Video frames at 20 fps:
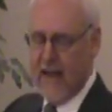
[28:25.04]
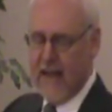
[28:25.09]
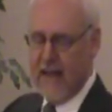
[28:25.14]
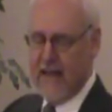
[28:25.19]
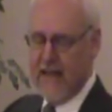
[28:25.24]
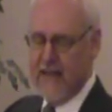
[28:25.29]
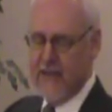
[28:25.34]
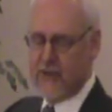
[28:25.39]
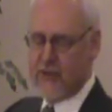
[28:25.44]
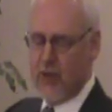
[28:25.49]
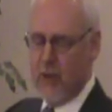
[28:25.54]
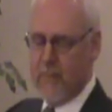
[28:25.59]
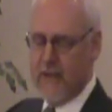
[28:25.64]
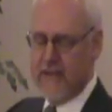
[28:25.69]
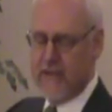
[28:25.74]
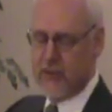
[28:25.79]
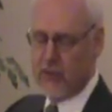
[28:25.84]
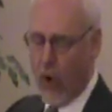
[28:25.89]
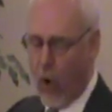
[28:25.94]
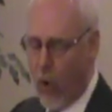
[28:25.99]
and he shall
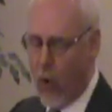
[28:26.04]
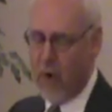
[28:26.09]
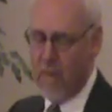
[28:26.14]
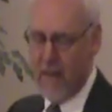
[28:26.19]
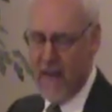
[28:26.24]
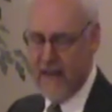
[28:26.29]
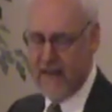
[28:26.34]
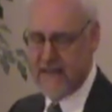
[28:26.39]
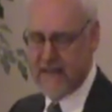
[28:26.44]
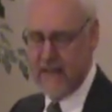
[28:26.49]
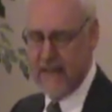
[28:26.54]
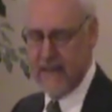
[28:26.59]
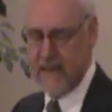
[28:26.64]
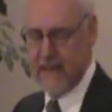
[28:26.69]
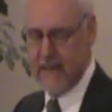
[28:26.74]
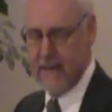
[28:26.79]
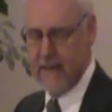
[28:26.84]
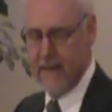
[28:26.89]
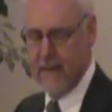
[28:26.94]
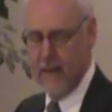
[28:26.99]
be
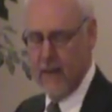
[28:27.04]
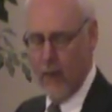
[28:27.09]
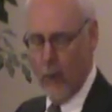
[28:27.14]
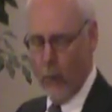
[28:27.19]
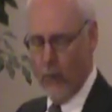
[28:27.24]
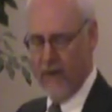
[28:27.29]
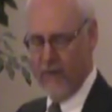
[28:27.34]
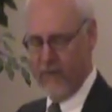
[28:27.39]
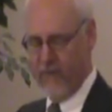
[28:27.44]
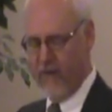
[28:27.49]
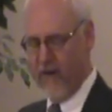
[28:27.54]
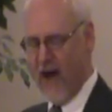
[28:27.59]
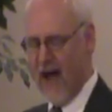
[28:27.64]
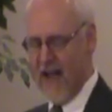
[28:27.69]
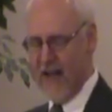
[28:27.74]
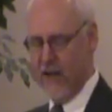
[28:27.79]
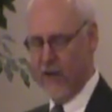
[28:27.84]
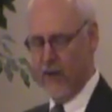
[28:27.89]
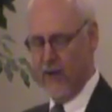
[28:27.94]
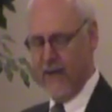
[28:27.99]
tormented with
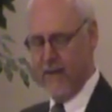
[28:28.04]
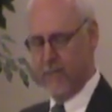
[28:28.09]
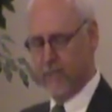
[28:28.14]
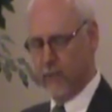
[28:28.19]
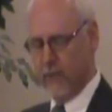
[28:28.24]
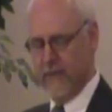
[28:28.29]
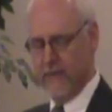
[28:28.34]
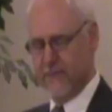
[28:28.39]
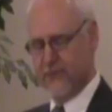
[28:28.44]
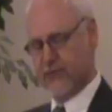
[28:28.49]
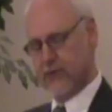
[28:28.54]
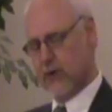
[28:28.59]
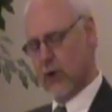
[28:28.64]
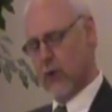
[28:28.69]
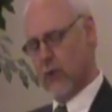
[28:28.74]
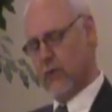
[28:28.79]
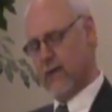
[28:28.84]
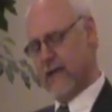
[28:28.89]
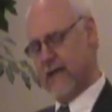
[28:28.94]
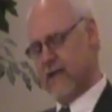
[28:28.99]
fire and
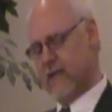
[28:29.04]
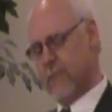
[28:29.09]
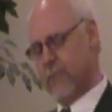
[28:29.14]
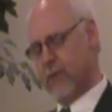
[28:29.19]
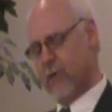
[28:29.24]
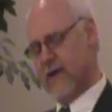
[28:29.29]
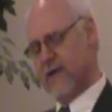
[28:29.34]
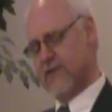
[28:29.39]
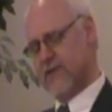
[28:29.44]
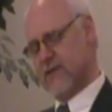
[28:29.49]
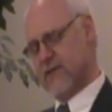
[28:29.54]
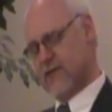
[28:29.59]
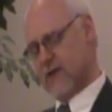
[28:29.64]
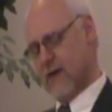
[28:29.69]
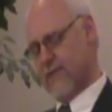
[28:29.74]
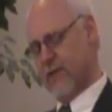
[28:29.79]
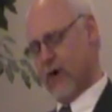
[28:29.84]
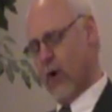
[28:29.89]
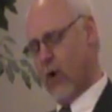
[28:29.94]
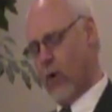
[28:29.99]
brimstone in the presence
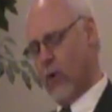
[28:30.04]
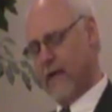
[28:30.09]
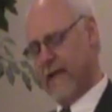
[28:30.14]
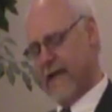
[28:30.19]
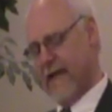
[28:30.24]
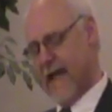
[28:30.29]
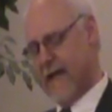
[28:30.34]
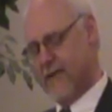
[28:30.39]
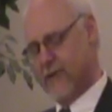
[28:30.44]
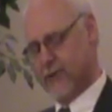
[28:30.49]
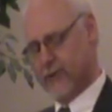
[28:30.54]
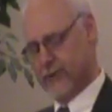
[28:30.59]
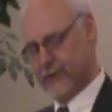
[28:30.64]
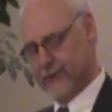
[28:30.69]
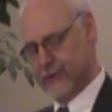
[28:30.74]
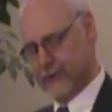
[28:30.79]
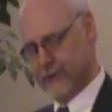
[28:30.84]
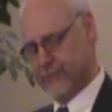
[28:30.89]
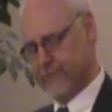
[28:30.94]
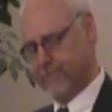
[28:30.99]
of the holy
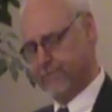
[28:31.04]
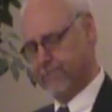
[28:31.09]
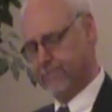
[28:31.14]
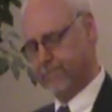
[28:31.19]
angels